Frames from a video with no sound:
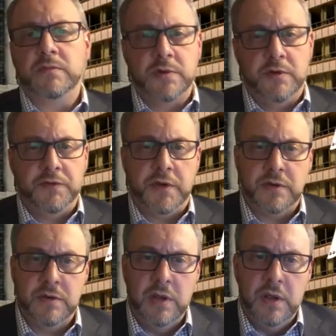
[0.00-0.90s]
Terrific.
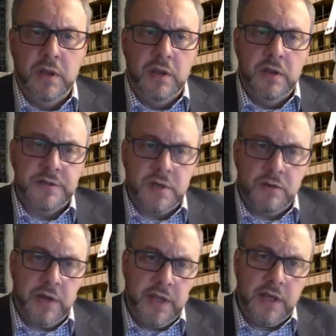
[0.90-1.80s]

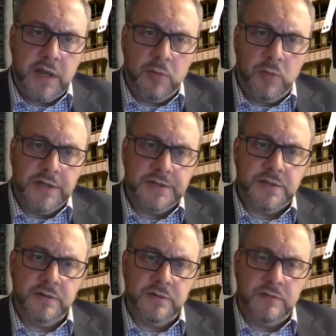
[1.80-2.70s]
So again, I want
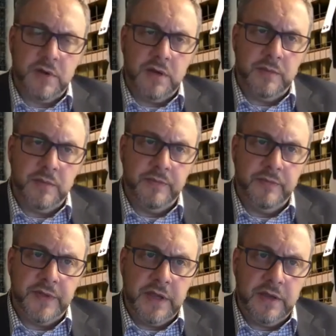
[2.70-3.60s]
to
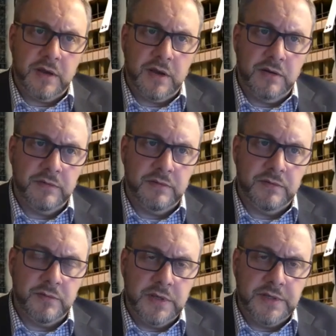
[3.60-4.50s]
thank our
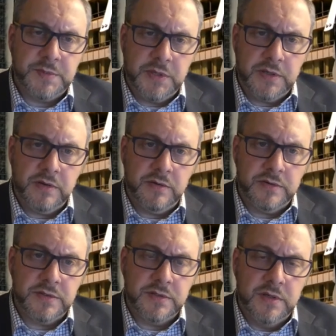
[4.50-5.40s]
three
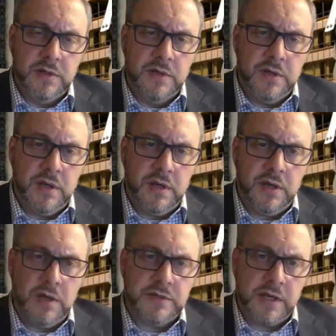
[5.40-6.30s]
speakers,
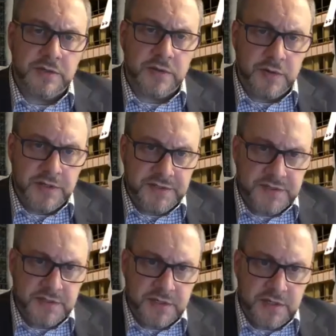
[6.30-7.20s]
Dr. Chris
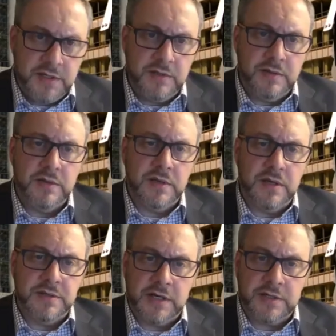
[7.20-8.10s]
Sinsky,
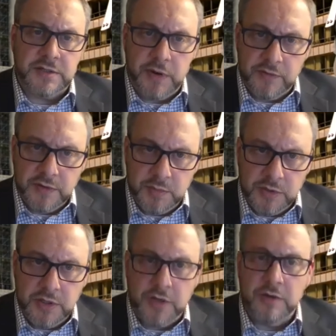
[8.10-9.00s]
Dr. Beverly
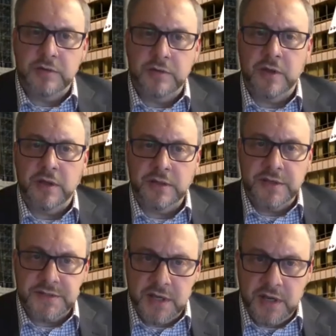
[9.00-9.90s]
Malone,
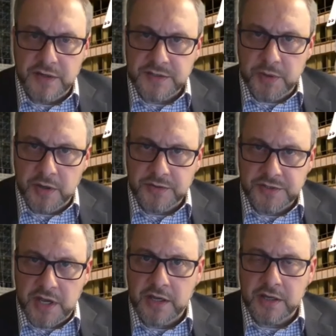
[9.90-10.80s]
Elisa
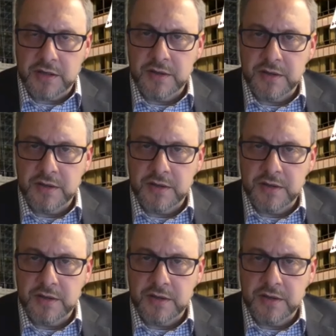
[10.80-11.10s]
Arespacochaga.